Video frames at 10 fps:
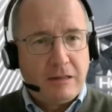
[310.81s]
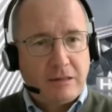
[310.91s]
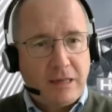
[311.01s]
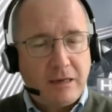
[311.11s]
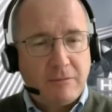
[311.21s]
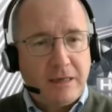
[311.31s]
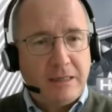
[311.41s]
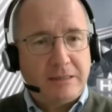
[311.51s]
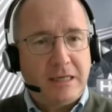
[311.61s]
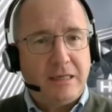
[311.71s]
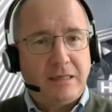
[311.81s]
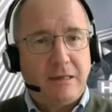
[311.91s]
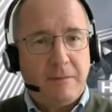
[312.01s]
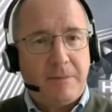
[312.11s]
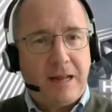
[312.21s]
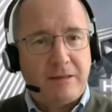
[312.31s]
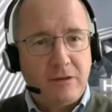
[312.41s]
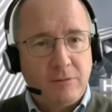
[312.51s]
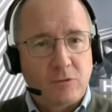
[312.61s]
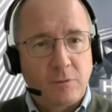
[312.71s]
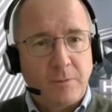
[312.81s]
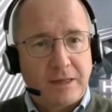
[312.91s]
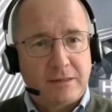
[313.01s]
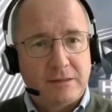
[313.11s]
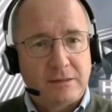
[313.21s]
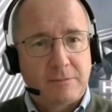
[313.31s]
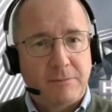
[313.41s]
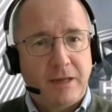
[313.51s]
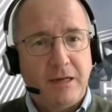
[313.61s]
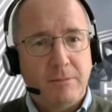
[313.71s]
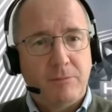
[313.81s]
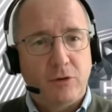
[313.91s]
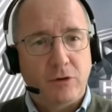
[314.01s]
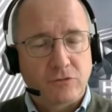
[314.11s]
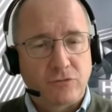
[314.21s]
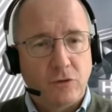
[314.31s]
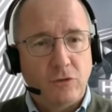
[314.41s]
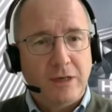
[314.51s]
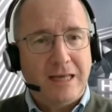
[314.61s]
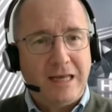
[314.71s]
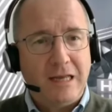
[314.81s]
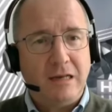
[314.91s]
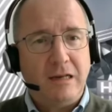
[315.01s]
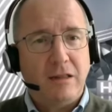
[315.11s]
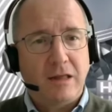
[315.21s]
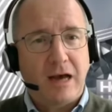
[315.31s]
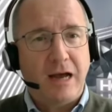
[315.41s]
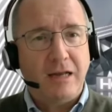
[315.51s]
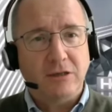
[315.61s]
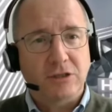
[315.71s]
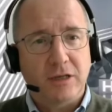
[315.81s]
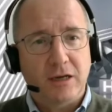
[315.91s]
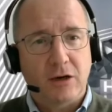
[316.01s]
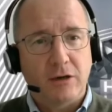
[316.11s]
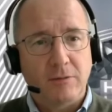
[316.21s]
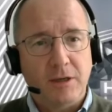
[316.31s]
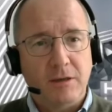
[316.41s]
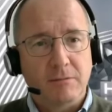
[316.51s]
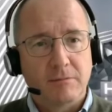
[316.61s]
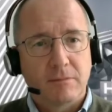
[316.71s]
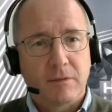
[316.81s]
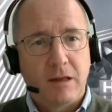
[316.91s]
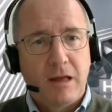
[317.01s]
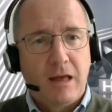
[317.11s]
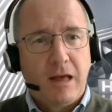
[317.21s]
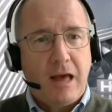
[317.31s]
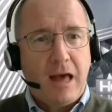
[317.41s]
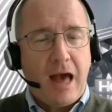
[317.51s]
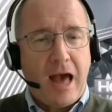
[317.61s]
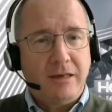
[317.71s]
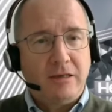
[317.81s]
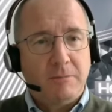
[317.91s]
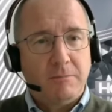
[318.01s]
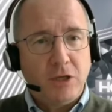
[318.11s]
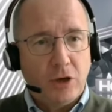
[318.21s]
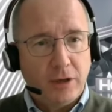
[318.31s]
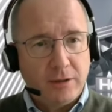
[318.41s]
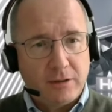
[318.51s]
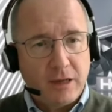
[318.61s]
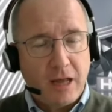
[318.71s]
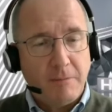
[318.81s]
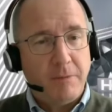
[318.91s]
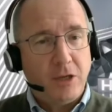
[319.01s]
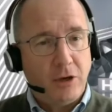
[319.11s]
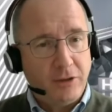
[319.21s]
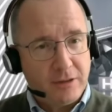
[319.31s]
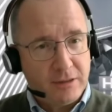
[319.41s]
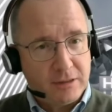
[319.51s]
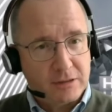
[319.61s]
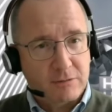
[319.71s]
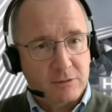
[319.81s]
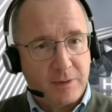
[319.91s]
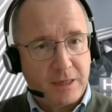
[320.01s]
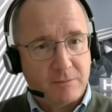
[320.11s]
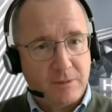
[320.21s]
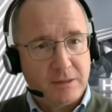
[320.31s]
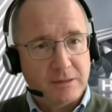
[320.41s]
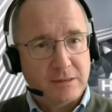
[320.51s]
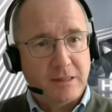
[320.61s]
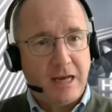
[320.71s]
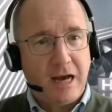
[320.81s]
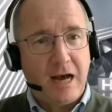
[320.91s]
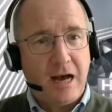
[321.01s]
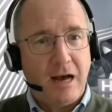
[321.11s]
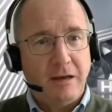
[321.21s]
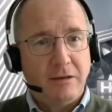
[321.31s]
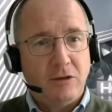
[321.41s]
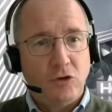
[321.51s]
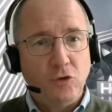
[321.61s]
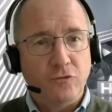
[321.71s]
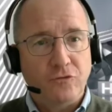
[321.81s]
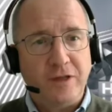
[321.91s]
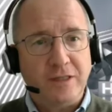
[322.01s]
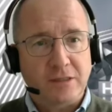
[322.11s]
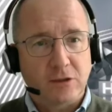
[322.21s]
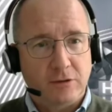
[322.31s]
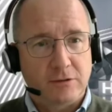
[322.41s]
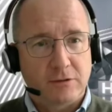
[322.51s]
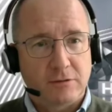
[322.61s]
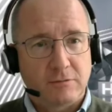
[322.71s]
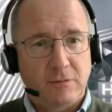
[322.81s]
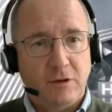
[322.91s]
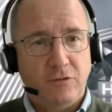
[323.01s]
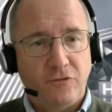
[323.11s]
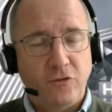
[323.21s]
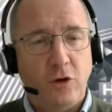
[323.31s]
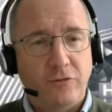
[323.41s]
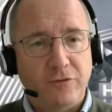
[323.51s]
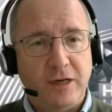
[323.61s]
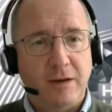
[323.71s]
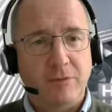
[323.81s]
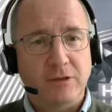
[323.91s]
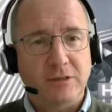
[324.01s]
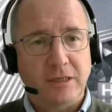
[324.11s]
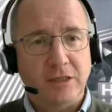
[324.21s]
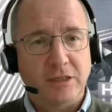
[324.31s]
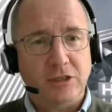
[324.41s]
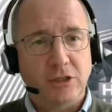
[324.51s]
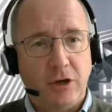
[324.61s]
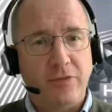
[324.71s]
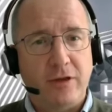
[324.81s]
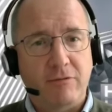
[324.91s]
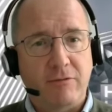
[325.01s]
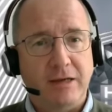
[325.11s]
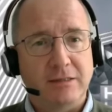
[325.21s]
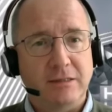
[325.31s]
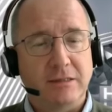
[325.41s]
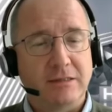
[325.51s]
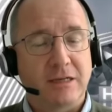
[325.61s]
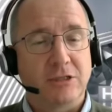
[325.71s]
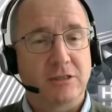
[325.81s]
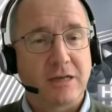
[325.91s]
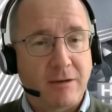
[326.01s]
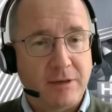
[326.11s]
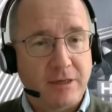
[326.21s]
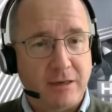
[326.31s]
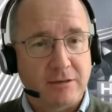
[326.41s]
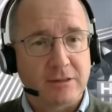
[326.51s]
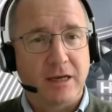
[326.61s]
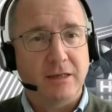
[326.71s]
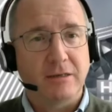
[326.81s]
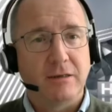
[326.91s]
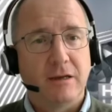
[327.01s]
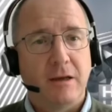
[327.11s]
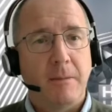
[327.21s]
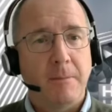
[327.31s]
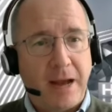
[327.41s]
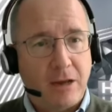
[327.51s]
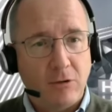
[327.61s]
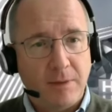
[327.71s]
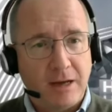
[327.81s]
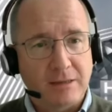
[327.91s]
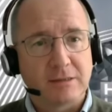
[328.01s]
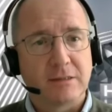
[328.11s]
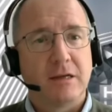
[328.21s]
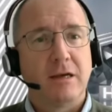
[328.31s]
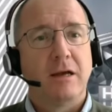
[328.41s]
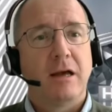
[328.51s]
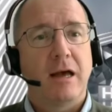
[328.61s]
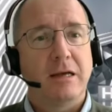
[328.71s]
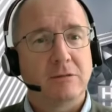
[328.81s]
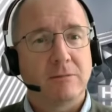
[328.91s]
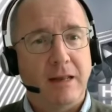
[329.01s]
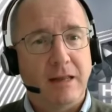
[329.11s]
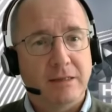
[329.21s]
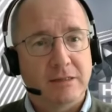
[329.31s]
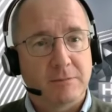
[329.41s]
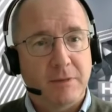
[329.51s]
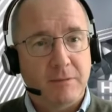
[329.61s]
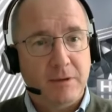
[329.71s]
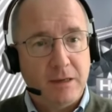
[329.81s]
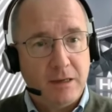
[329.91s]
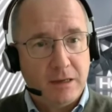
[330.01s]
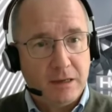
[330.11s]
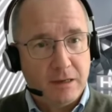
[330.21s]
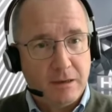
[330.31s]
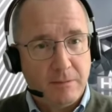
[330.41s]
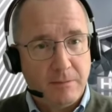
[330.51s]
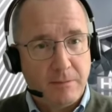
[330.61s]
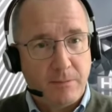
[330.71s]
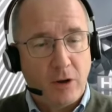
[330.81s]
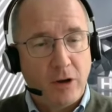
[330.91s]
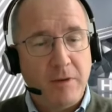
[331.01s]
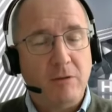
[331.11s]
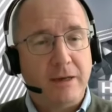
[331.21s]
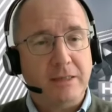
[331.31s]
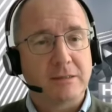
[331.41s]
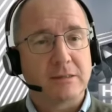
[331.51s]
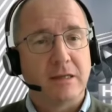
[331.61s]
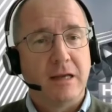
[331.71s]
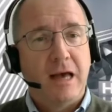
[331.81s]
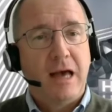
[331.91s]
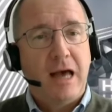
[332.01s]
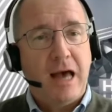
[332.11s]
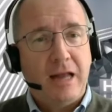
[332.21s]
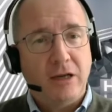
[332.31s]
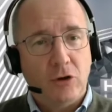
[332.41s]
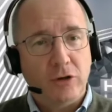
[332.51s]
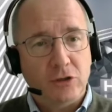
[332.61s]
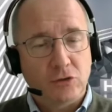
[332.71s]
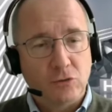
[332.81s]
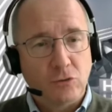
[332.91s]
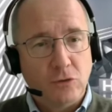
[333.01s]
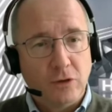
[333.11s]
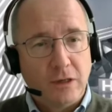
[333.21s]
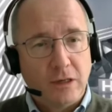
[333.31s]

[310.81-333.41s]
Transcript: The takeaway is that platinum group metals play an important role in the hydrogen economy and beyond. And beyond in this respect means there are new feedstocks in view of decarbonization on the horizon, such as carbon dioxide, biomass, as well as maybe polymer waste. And in order to